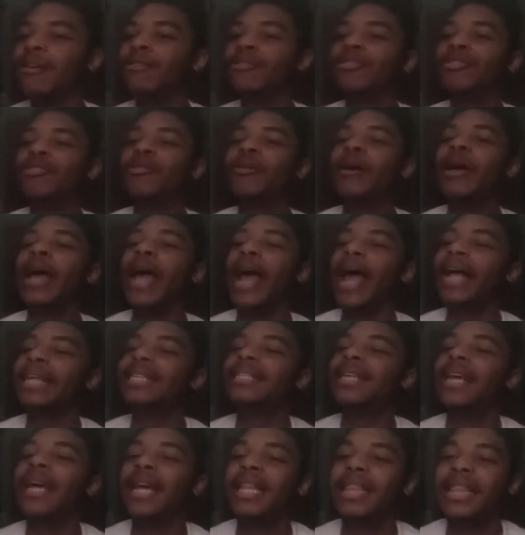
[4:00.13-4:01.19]
those two,
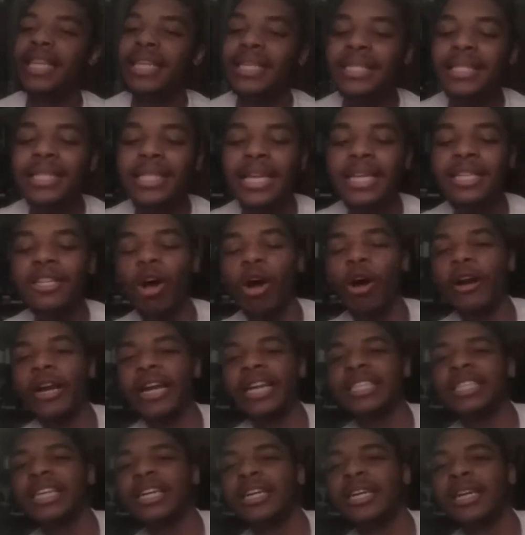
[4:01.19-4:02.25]
it's this
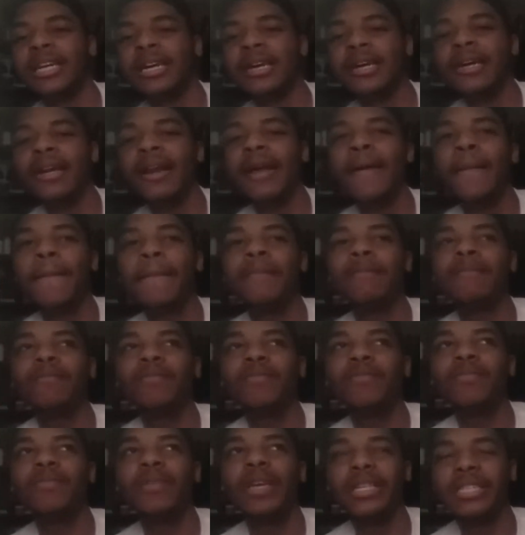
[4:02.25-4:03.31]
arc is a good
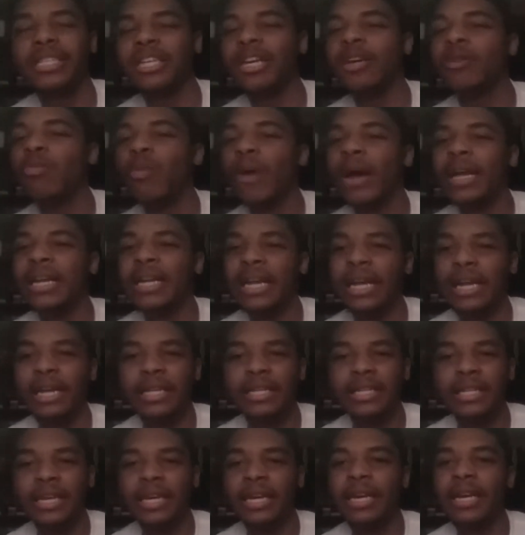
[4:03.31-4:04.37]
way
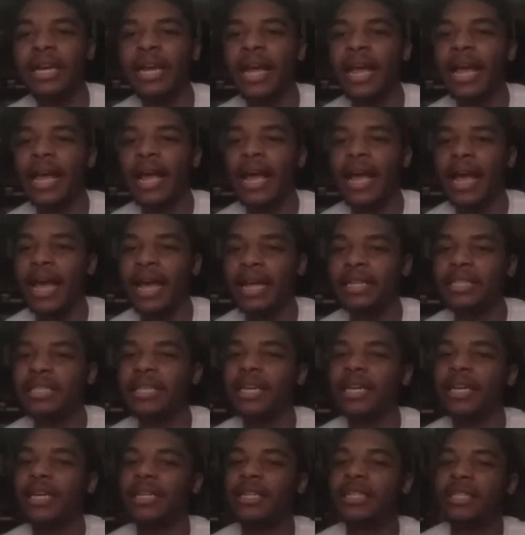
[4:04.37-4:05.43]
to
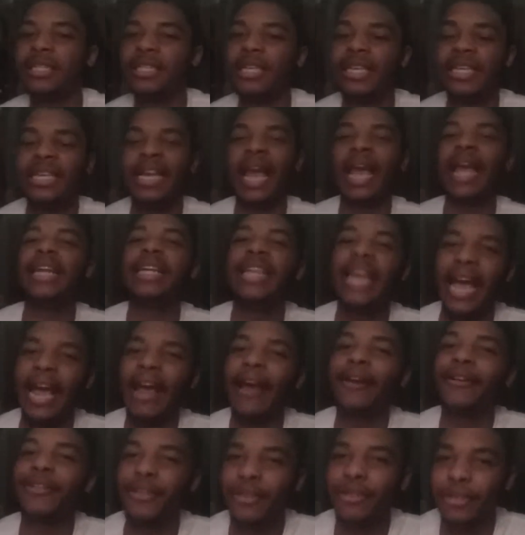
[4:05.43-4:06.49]
gain
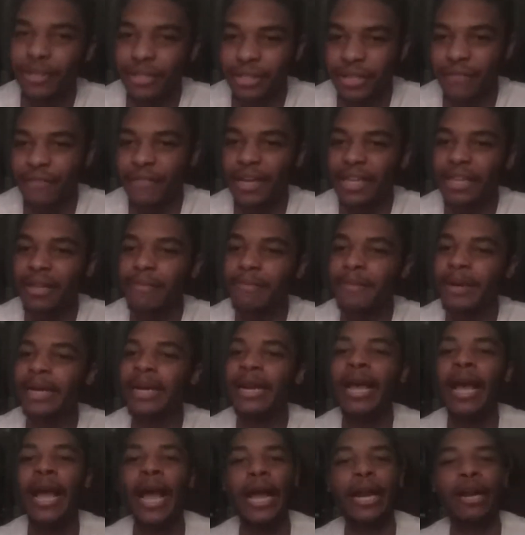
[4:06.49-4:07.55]
character
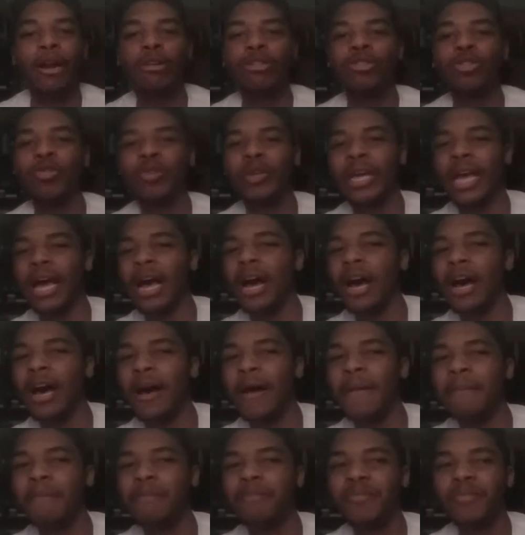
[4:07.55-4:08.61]
development, and also
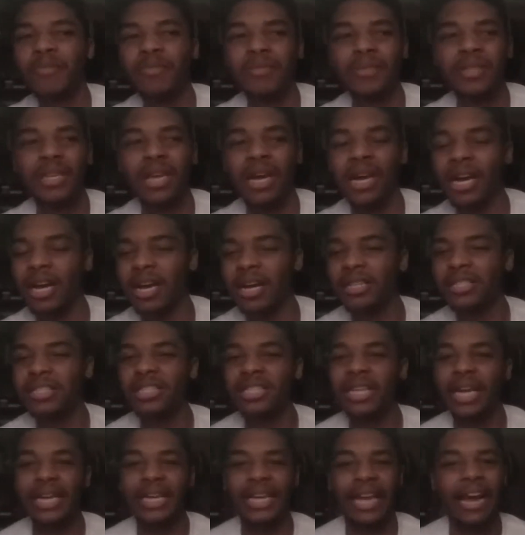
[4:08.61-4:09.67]

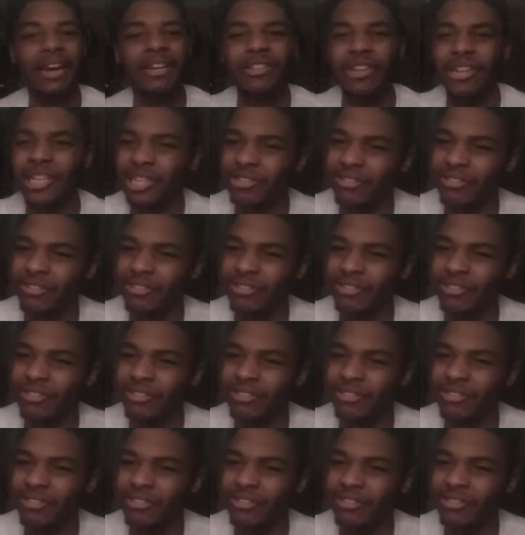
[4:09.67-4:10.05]
just like character